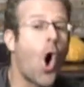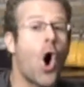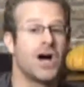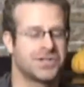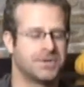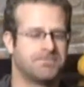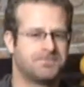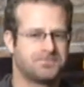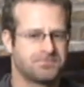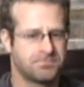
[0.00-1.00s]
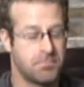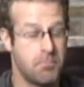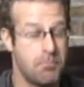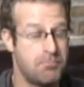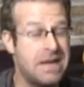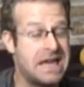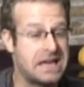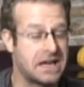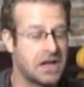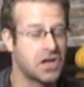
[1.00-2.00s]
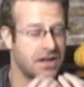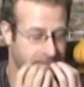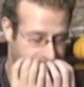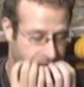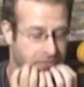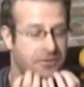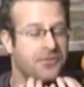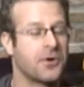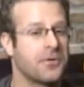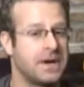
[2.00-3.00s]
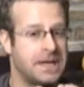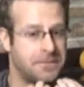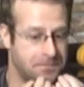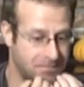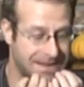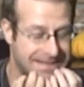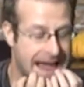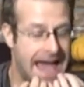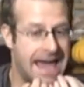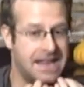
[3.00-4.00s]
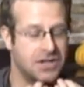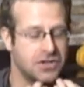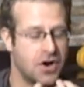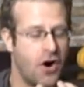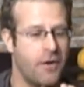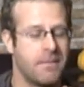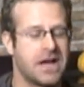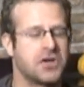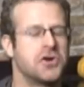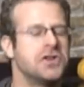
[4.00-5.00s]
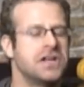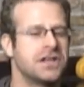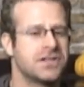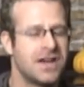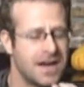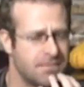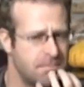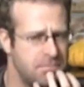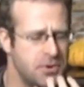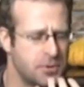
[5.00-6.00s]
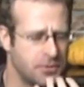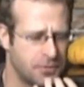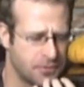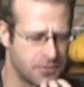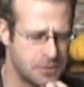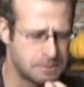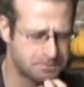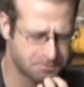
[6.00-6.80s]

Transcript: Awesome. Big, furry, tannins. Oh my goodness. But beautiful fruit,